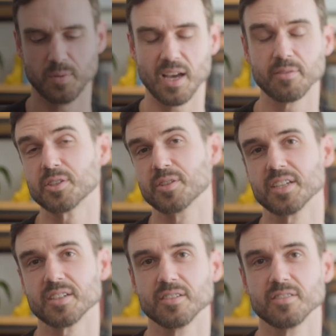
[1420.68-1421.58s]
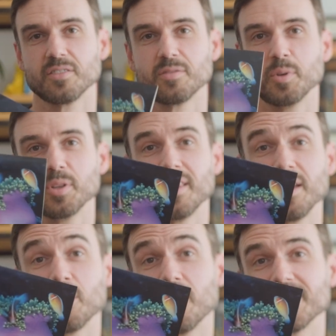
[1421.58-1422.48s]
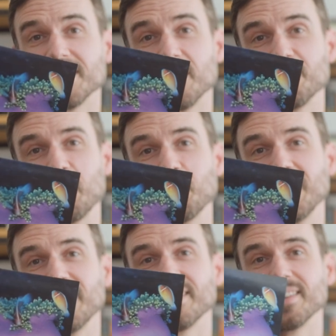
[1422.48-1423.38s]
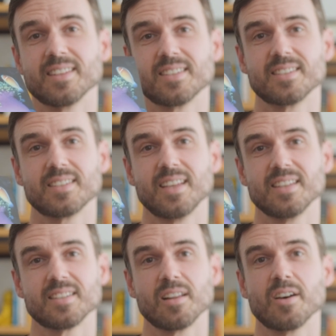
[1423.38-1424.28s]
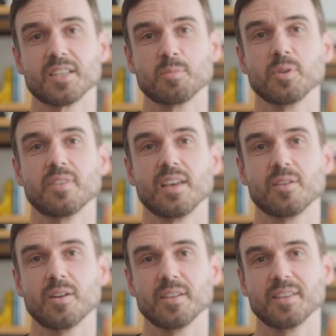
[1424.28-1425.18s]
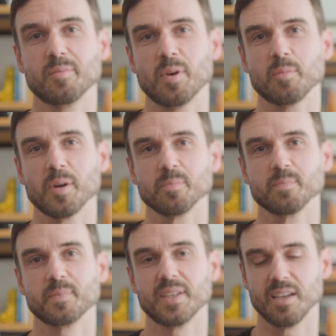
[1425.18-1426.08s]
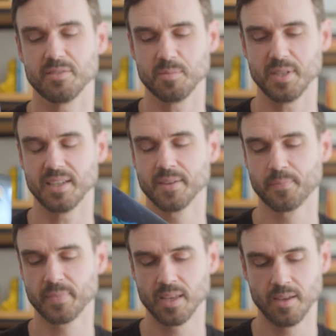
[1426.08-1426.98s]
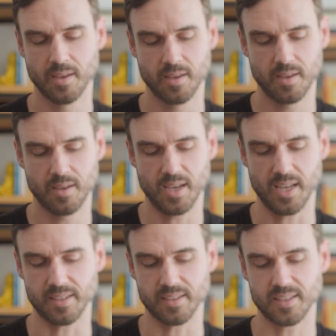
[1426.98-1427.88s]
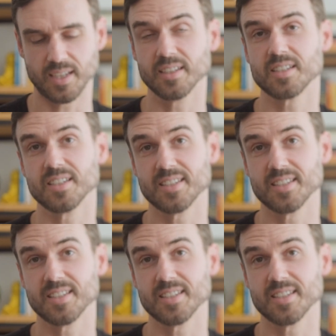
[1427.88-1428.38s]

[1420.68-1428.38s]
we have a tradition of birthday cards in our family, and this is the last birthday card that my mom gave to me. And in it, she